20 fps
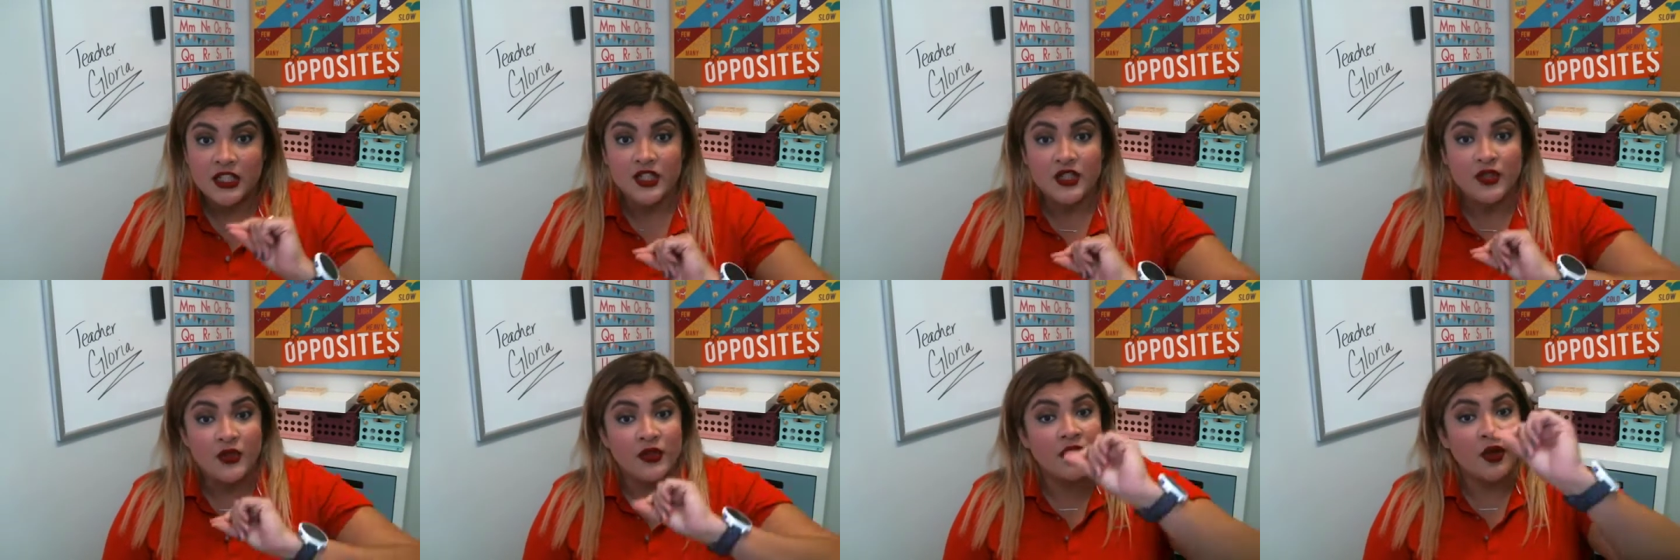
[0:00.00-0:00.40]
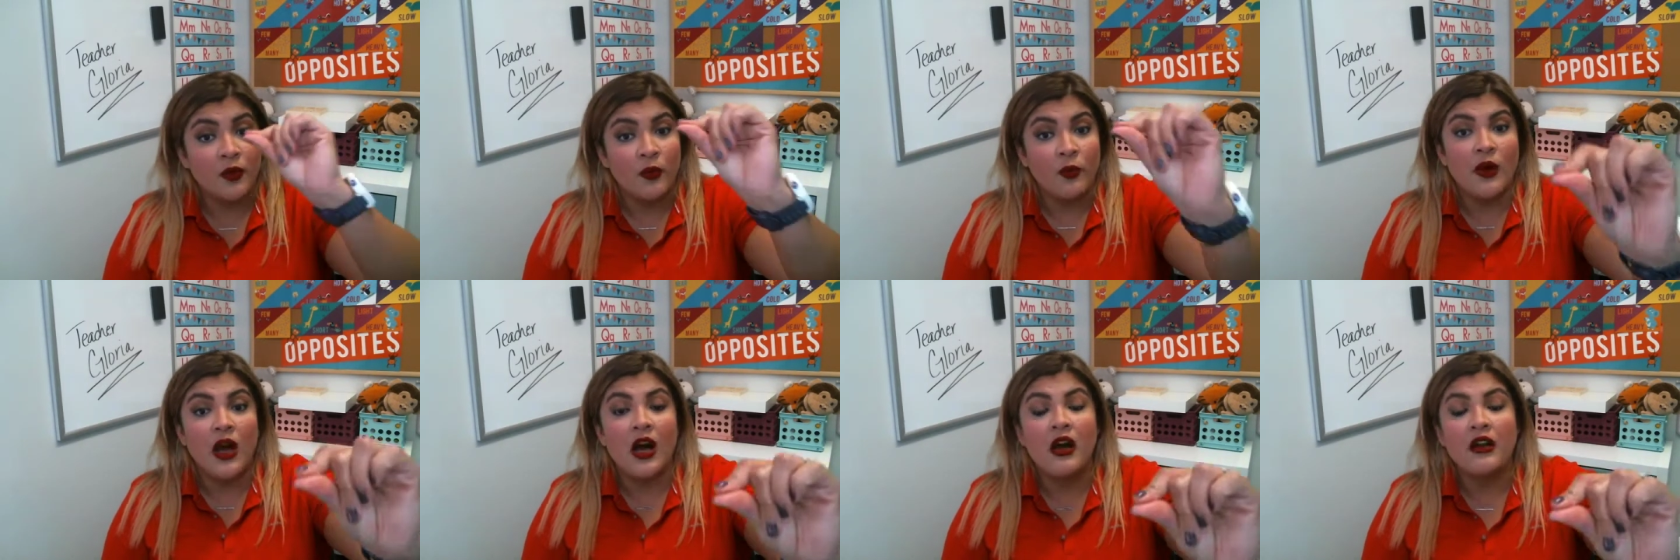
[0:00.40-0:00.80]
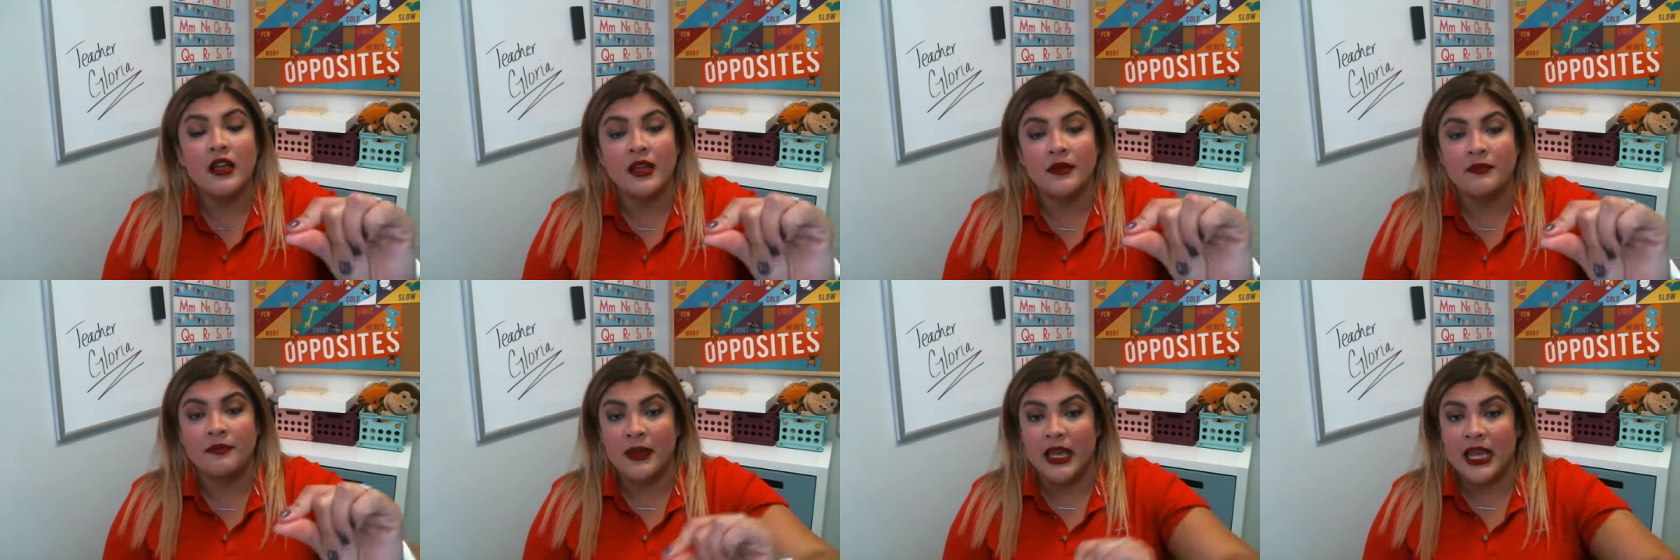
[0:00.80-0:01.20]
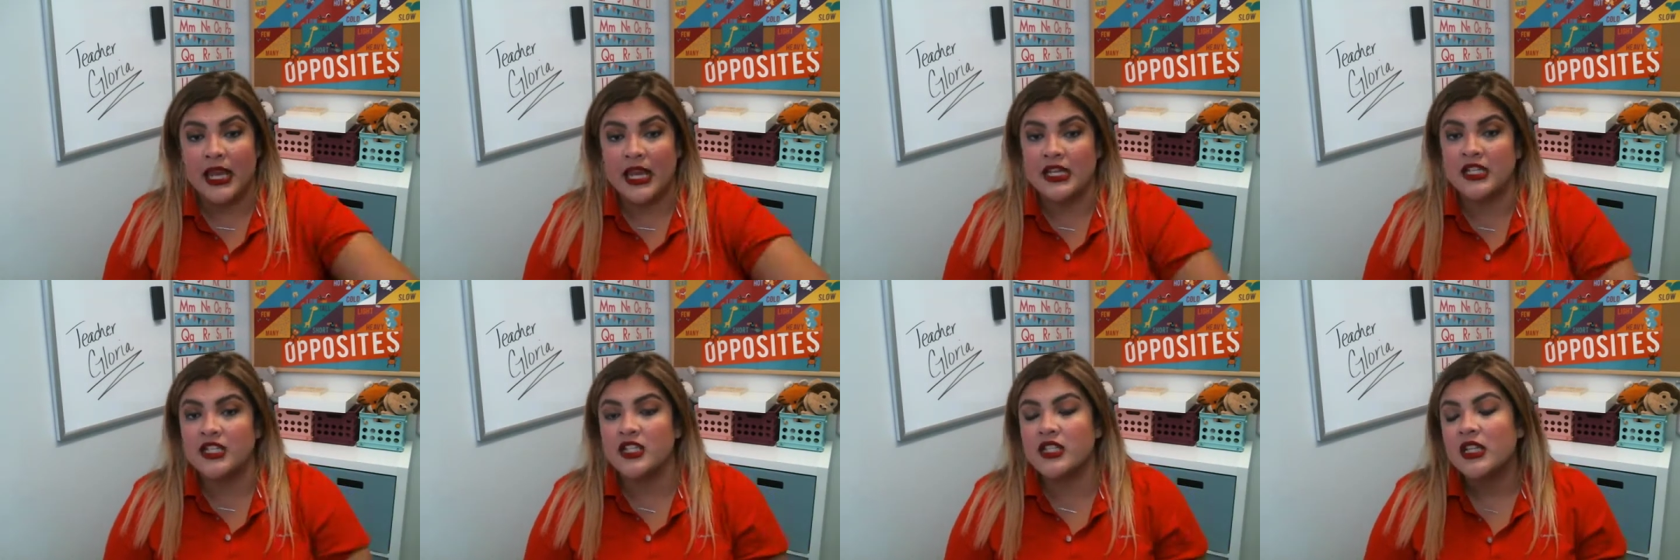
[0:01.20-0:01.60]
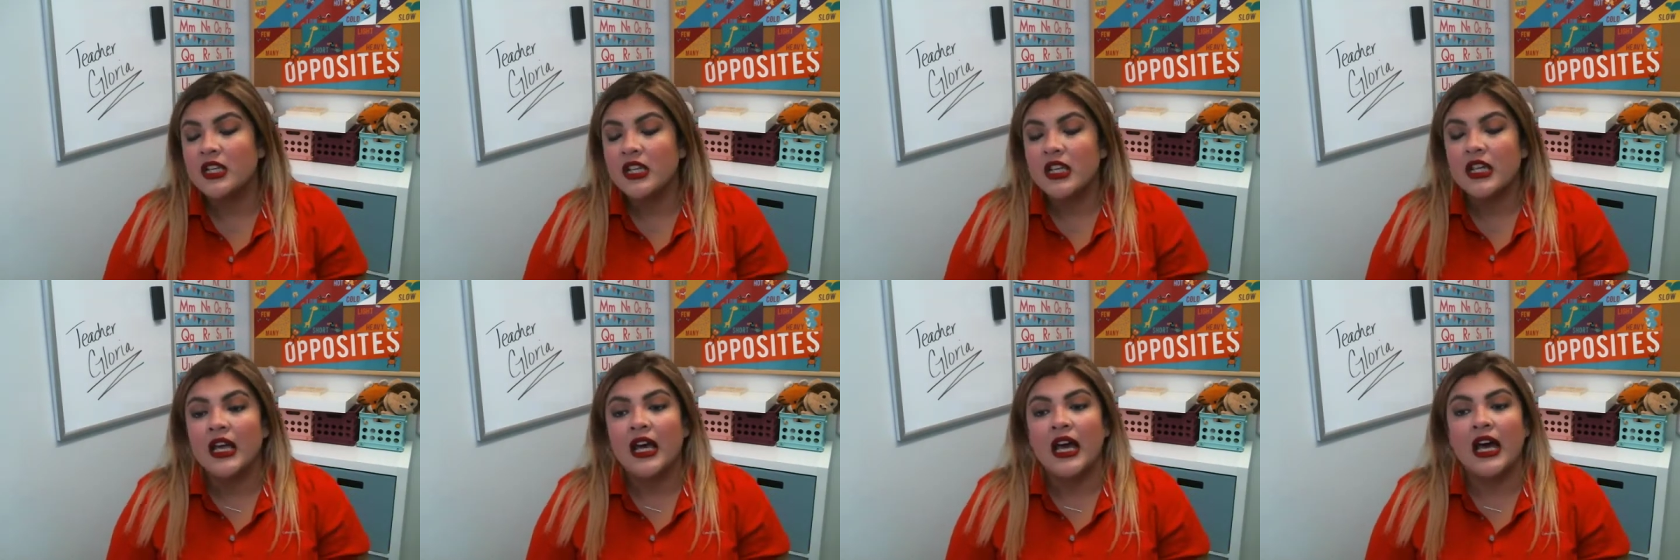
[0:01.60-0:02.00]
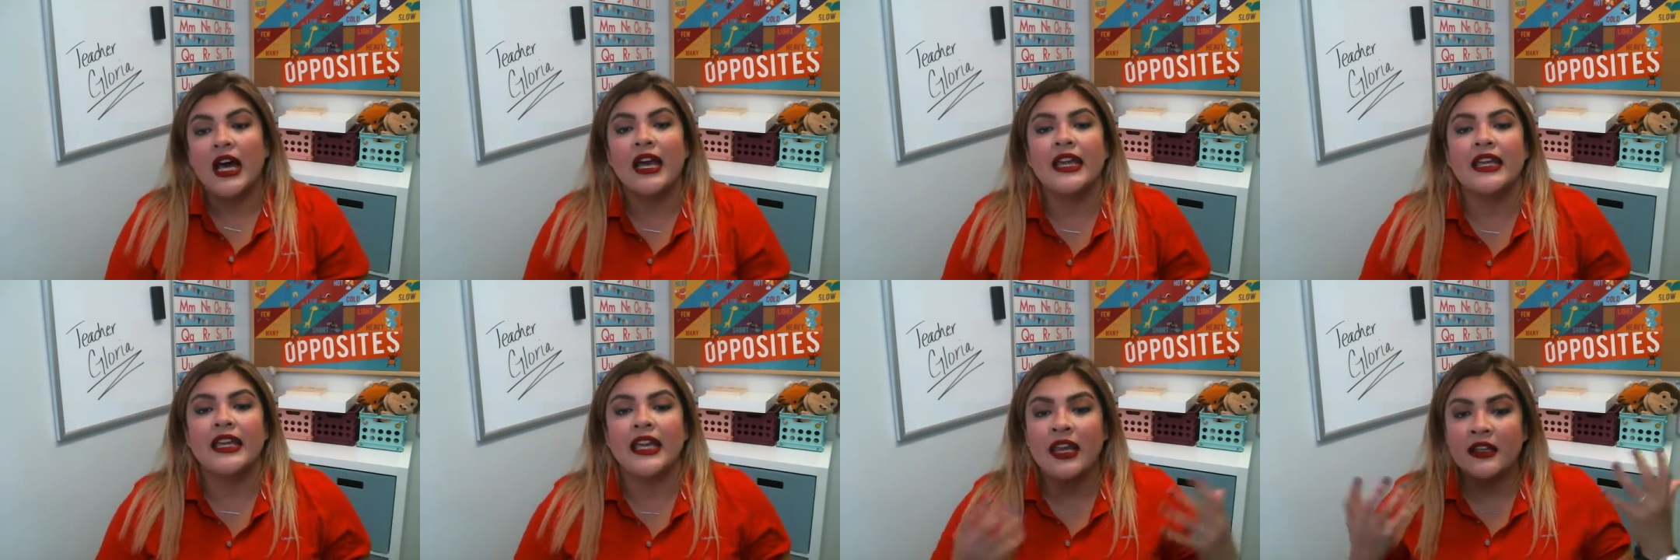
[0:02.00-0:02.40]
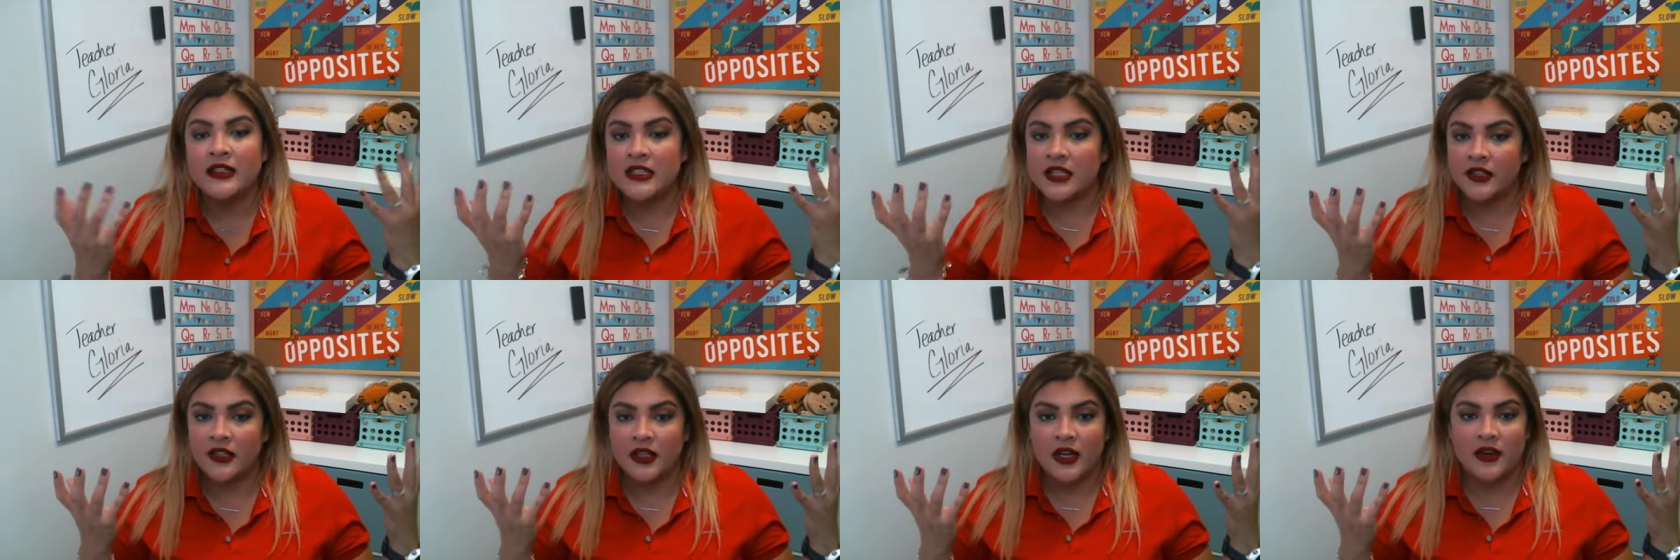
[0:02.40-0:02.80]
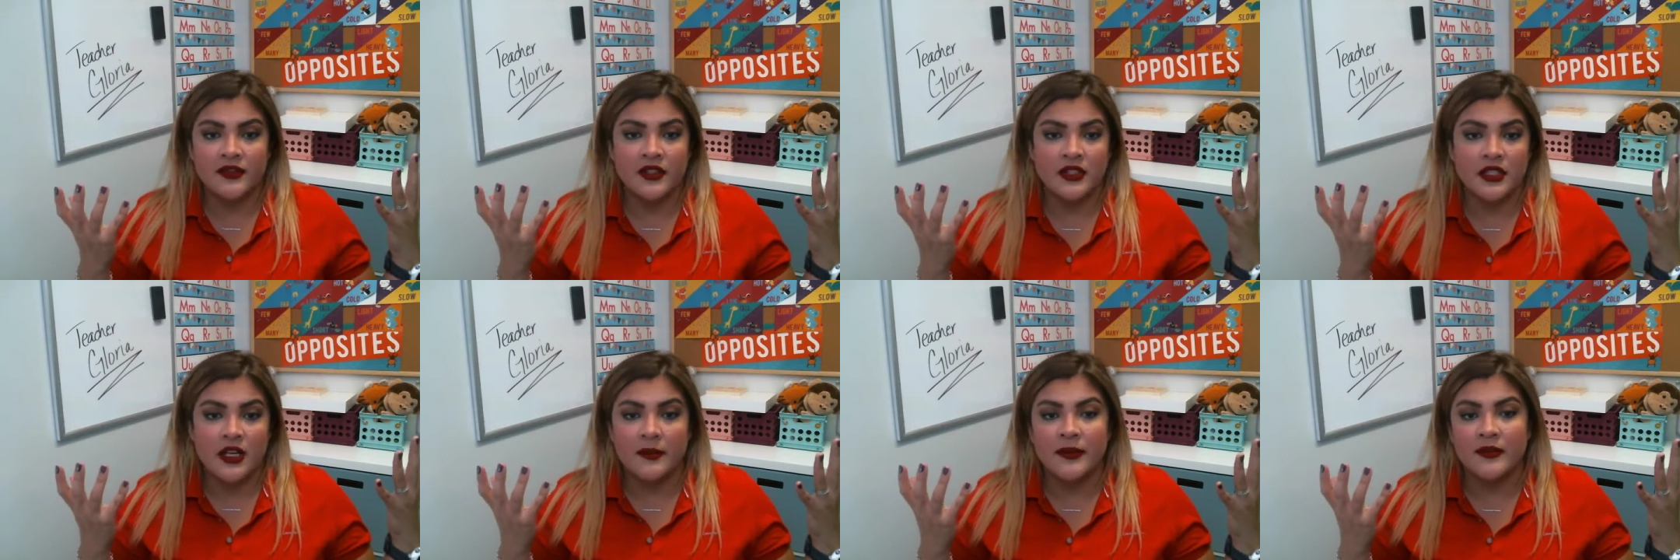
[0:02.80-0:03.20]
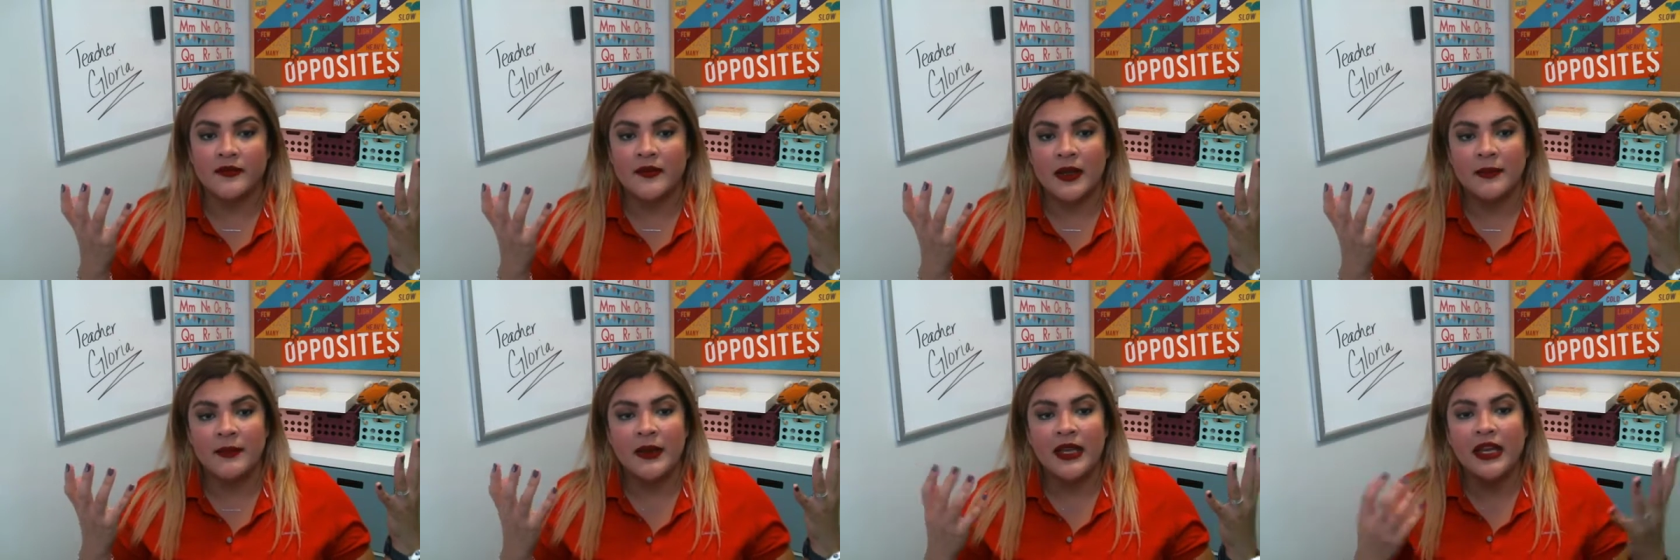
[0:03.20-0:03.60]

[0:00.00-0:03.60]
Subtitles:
to the welcome page. I can't tell you off the top of my